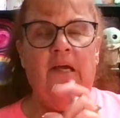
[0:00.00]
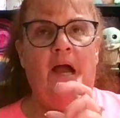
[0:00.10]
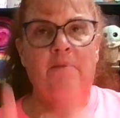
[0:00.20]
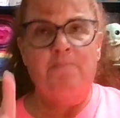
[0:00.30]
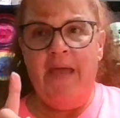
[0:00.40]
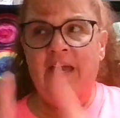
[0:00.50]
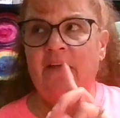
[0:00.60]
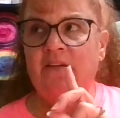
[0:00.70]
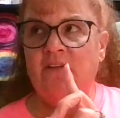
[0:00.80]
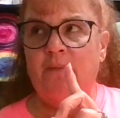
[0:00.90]
I may
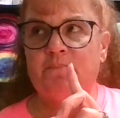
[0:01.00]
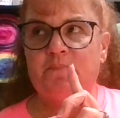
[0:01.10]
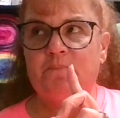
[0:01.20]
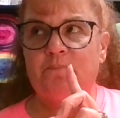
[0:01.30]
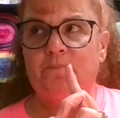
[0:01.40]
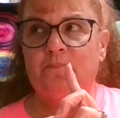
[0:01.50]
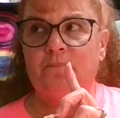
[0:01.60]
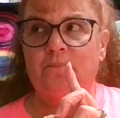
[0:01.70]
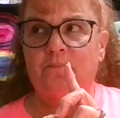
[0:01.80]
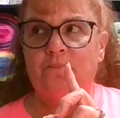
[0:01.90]
end up
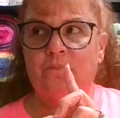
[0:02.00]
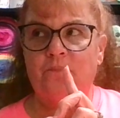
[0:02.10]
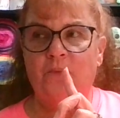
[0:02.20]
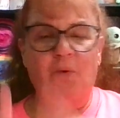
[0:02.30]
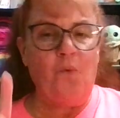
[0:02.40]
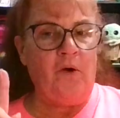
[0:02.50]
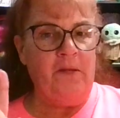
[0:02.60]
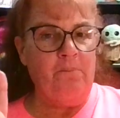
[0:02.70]
recording